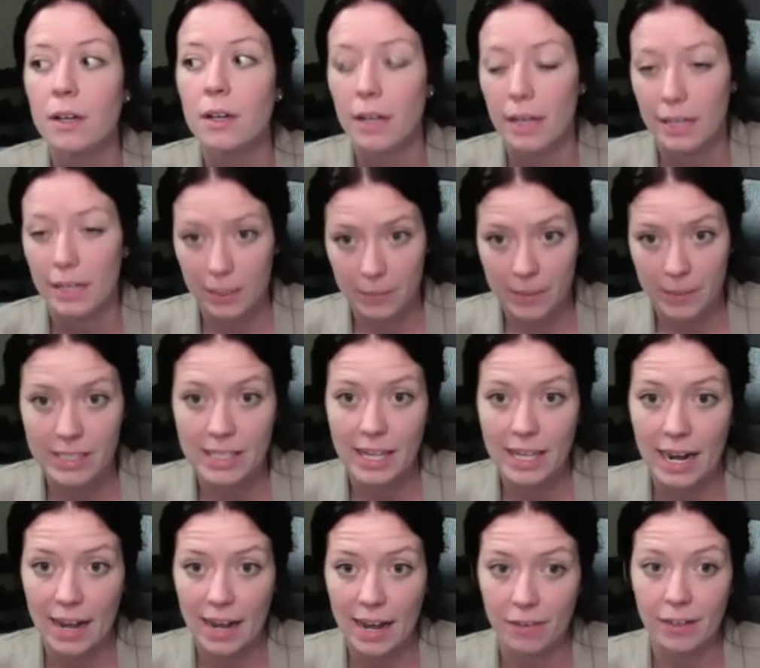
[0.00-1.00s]
and commit to
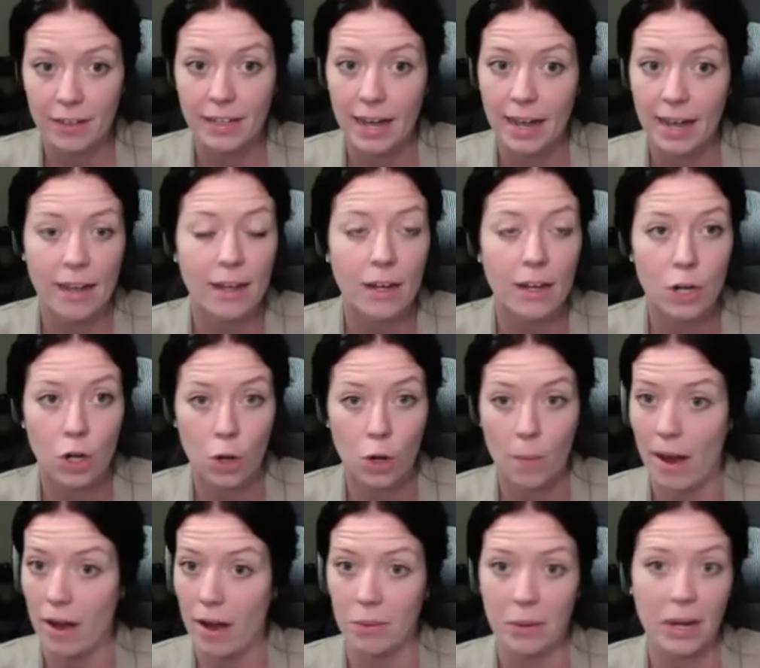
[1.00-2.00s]
that every day, no
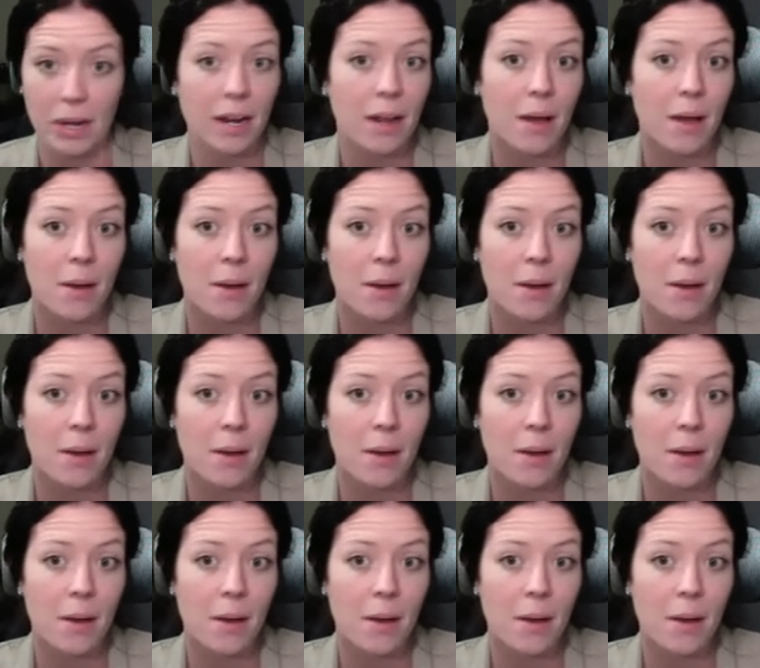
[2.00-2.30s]
matter what.